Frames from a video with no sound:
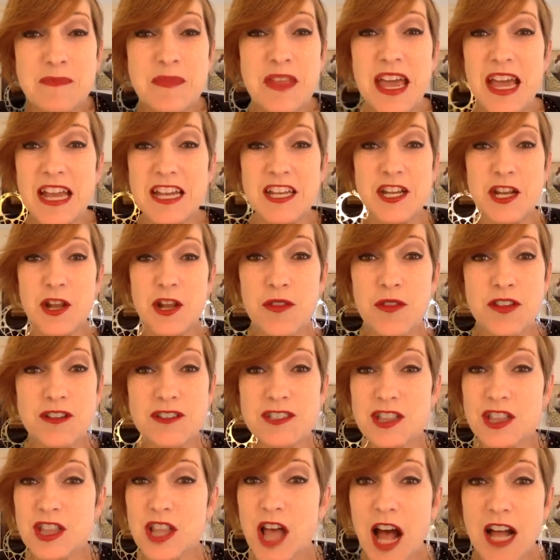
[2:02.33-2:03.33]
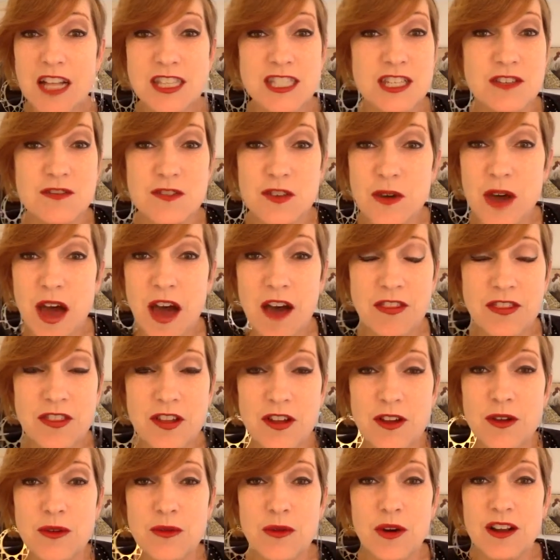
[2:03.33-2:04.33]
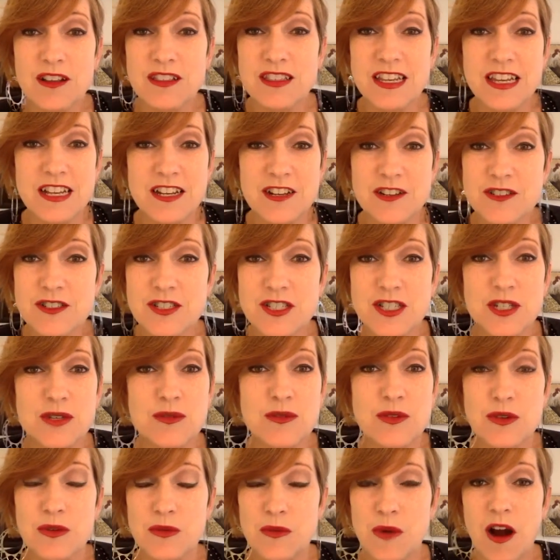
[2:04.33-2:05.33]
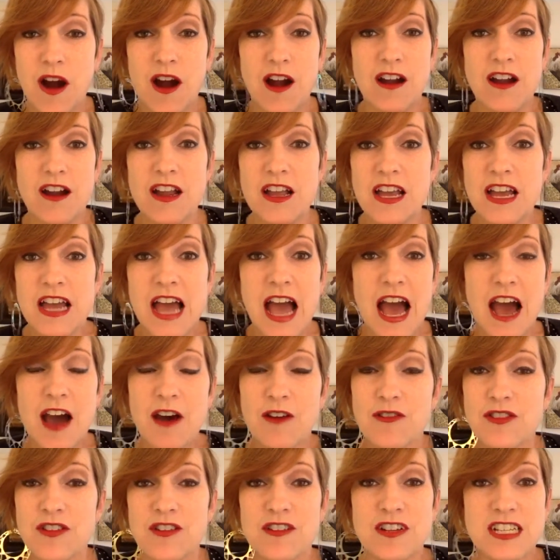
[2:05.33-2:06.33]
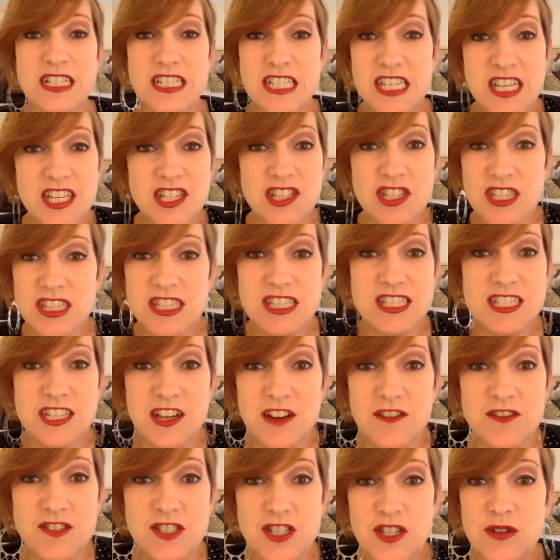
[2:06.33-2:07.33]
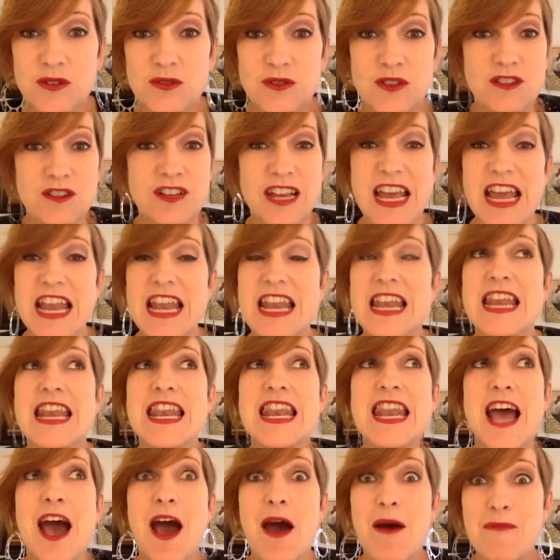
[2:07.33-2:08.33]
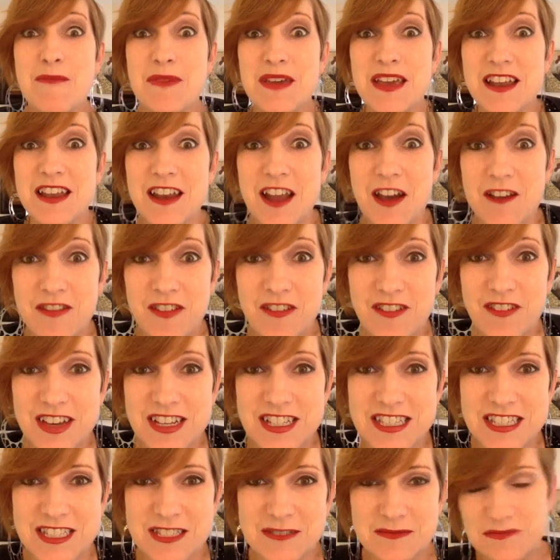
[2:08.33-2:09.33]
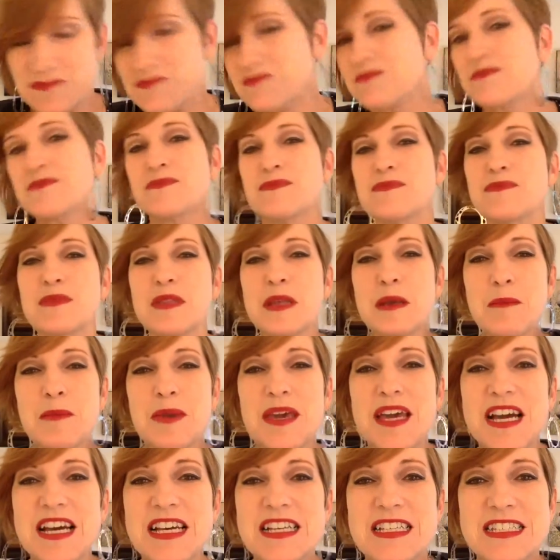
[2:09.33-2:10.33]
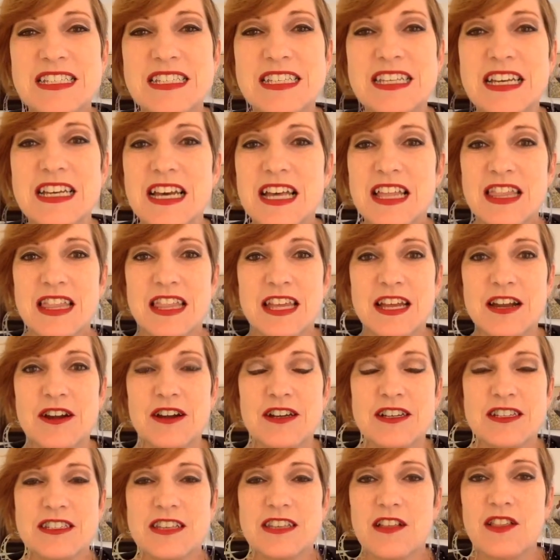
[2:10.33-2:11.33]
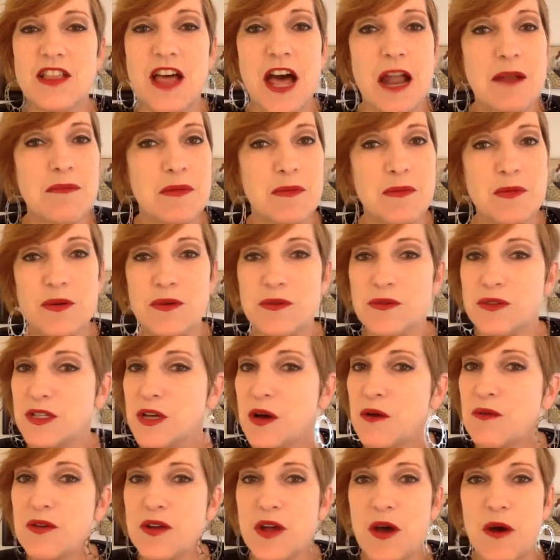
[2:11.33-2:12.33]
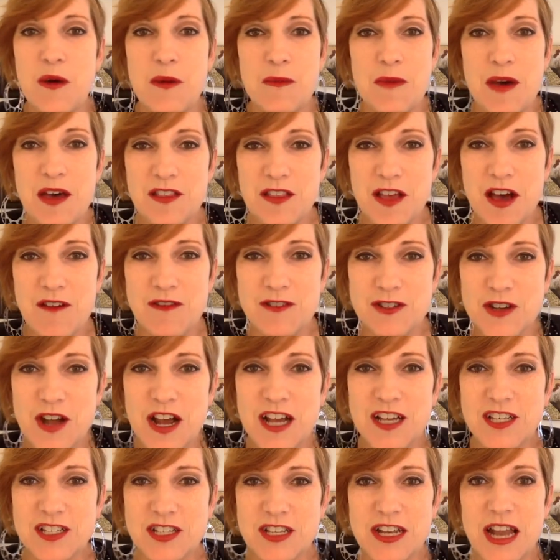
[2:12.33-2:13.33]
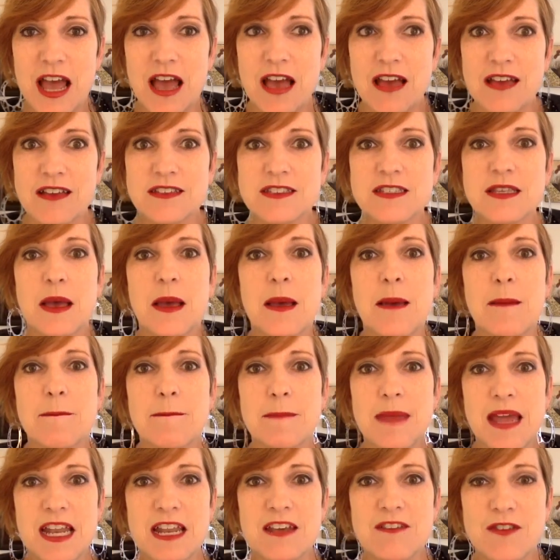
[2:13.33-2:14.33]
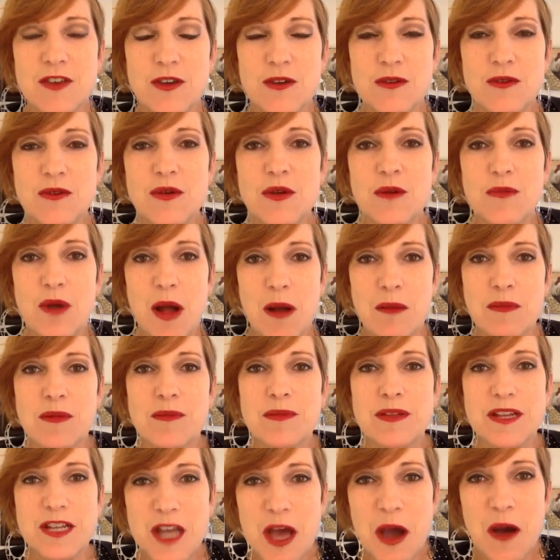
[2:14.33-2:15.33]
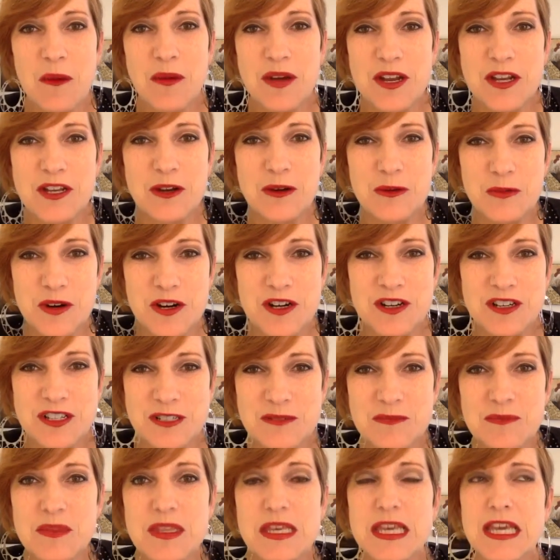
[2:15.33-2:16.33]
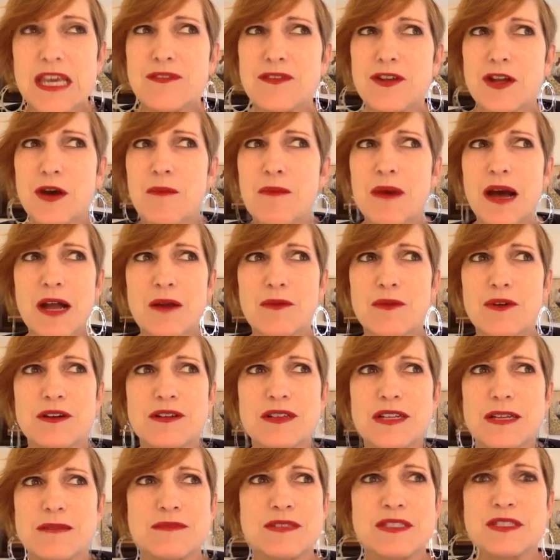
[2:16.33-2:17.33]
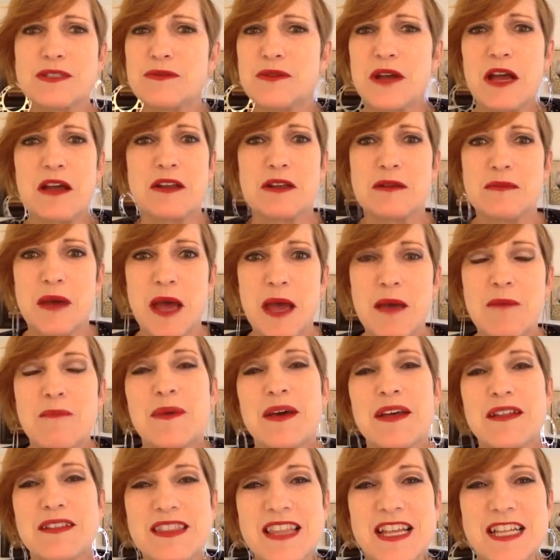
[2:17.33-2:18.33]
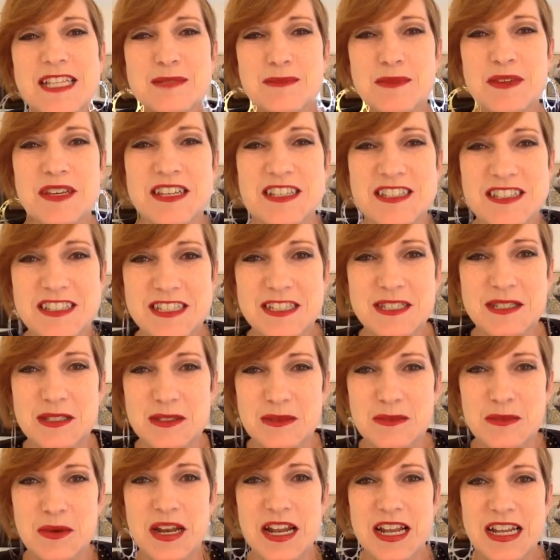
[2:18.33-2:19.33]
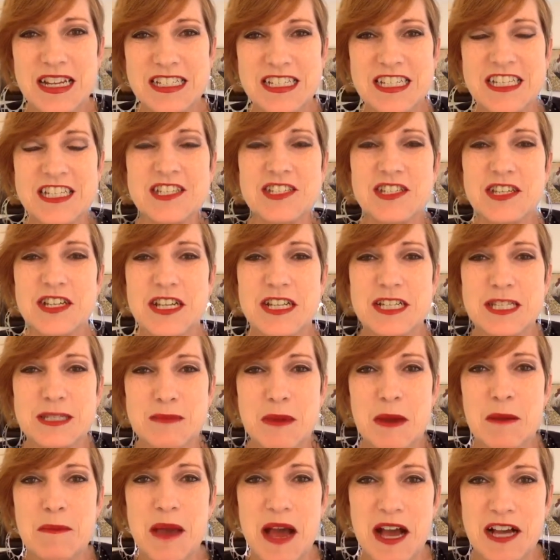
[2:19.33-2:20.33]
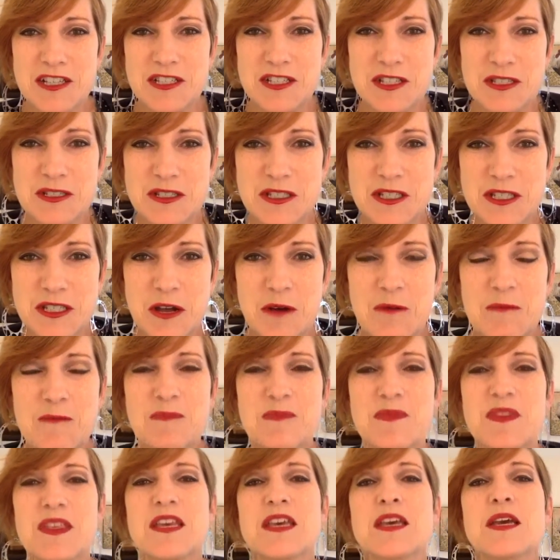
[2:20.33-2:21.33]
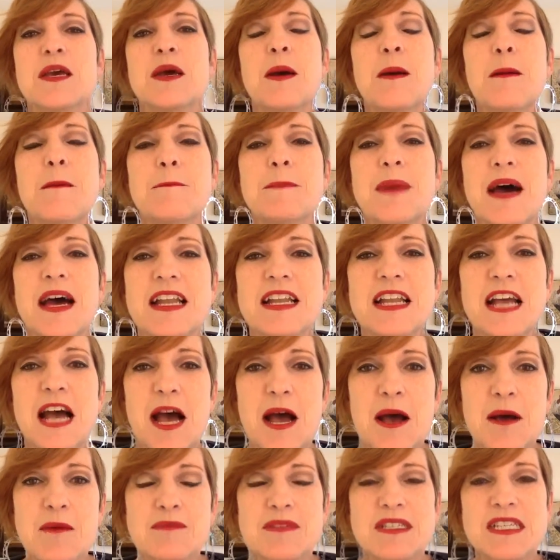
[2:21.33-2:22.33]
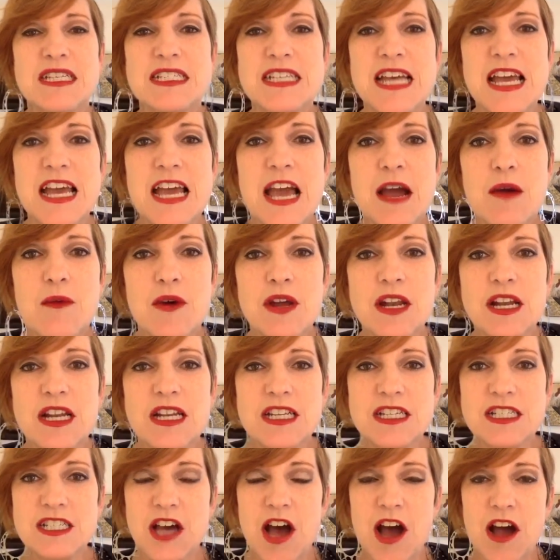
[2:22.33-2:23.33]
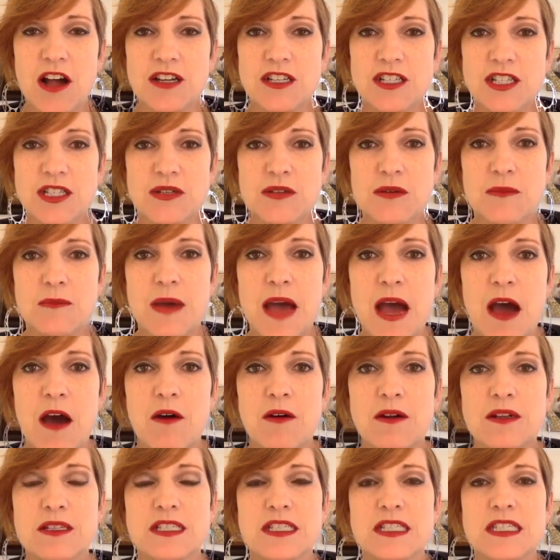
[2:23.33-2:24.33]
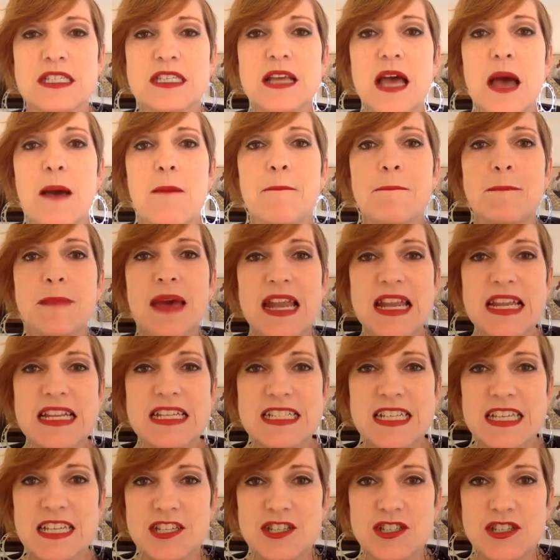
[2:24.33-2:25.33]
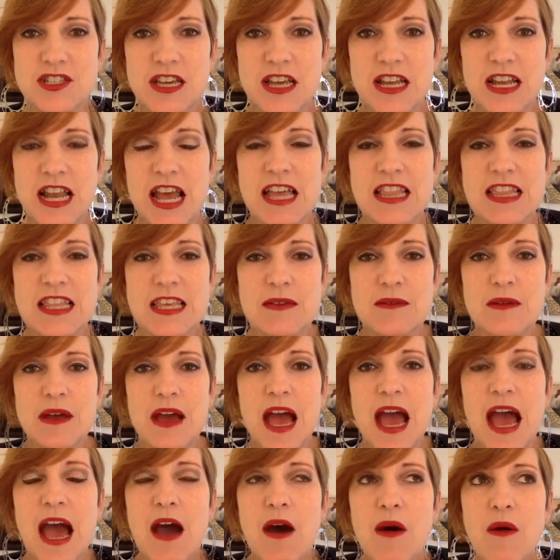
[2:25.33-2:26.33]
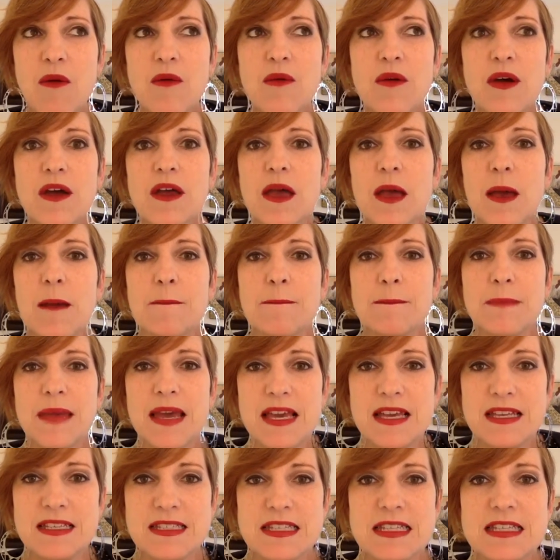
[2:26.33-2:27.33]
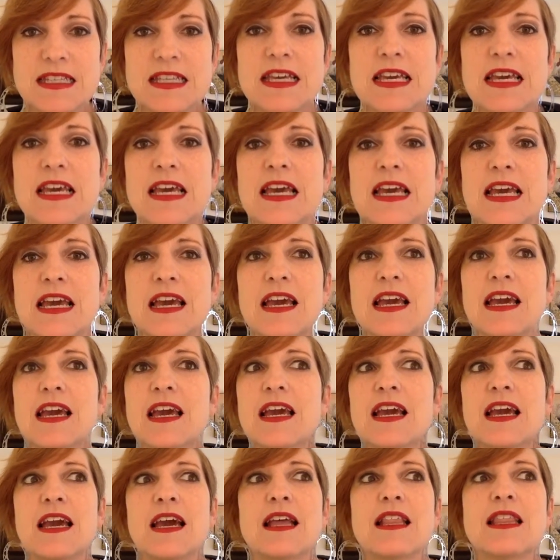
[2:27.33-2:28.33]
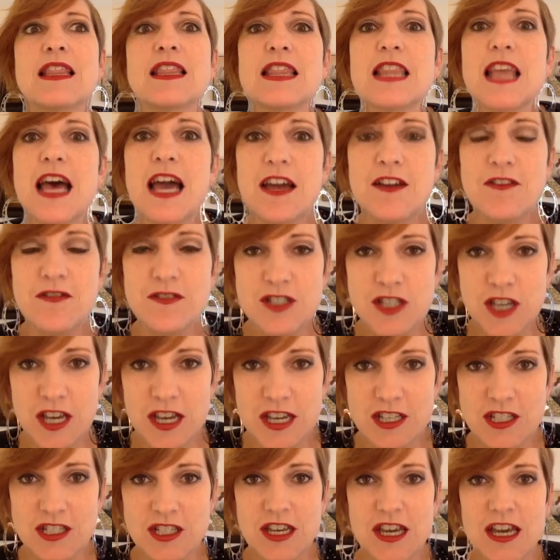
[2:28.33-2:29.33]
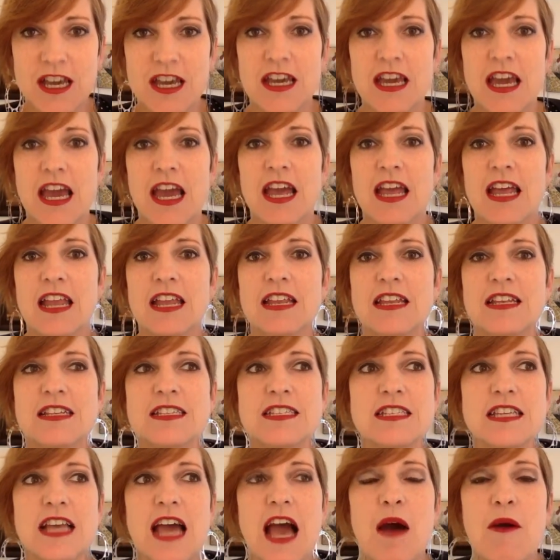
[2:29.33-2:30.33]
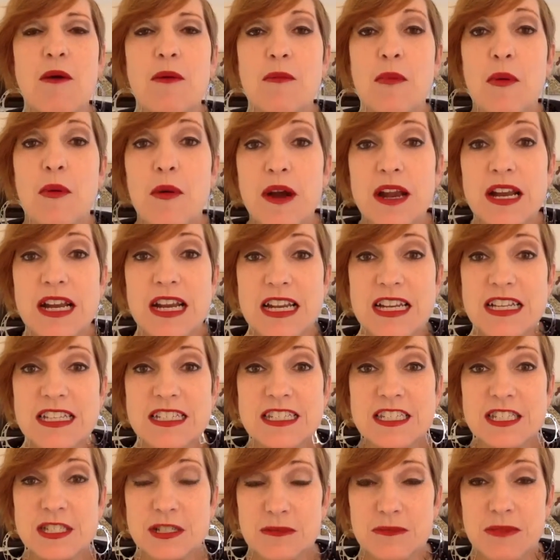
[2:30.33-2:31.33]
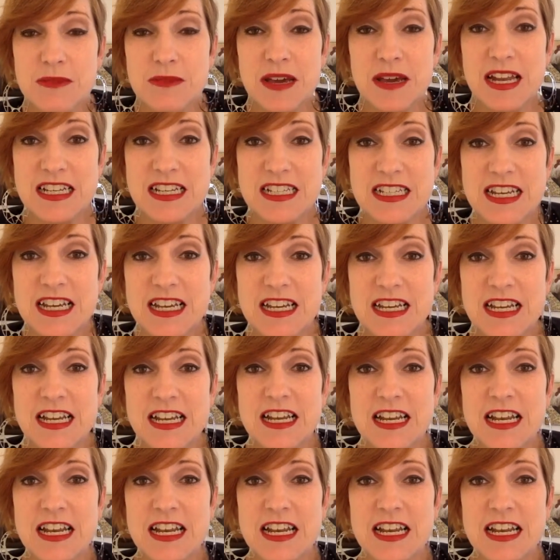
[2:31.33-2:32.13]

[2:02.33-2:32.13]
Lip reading: And there's lots of you out there who are leaders too, who are out there to teach this stuff too. There cannot be enough of us, because there is a lot of people who don't know about law of attraction, as many of you probably know in your world. Even though my world, I'm surrounded by it, but that's because this is what I teach and it's my passion. So, but today I wanted to talk to you about meditation and how amazingly life-changing and how important it is to meditate.